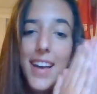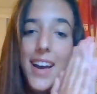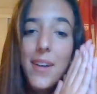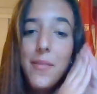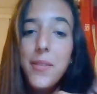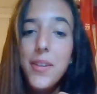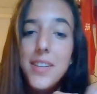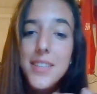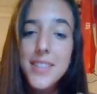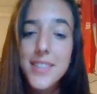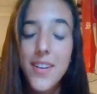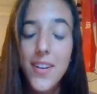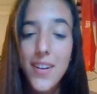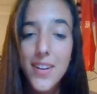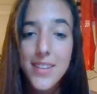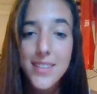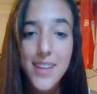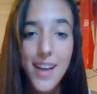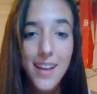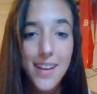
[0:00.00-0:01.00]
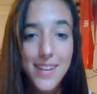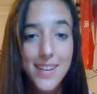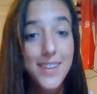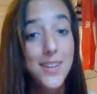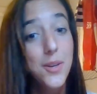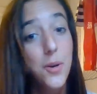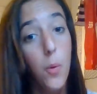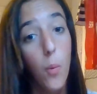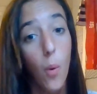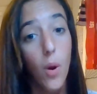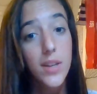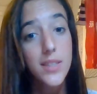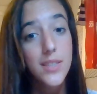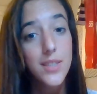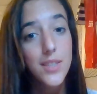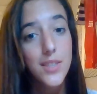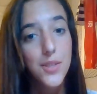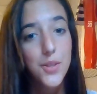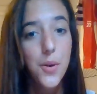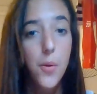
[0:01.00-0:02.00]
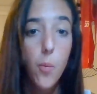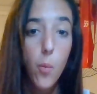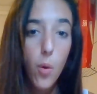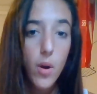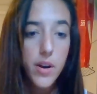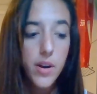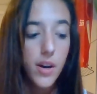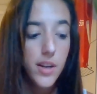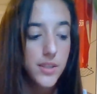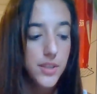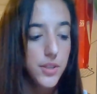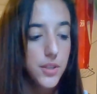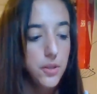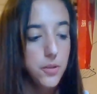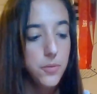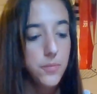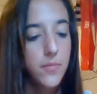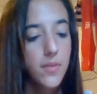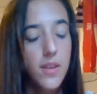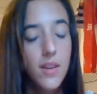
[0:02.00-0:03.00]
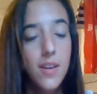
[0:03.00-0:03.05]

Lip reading: going to start telling you what to do and what not to do.